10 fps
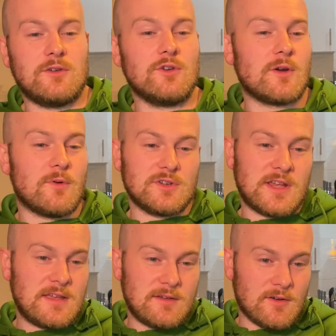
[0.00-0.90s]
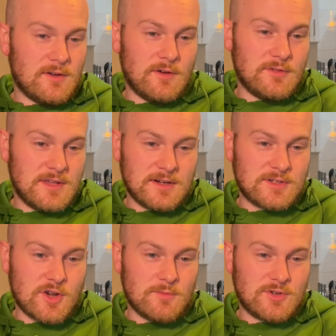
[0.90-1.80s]
Hugo Monnier on the
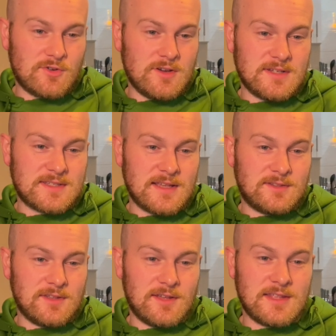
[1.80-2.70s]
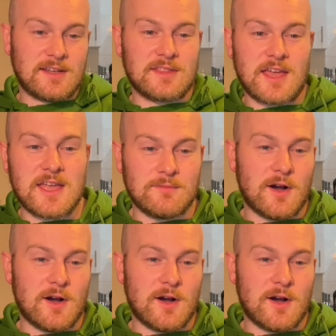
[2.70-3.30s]
English commentary said that at the end of the game,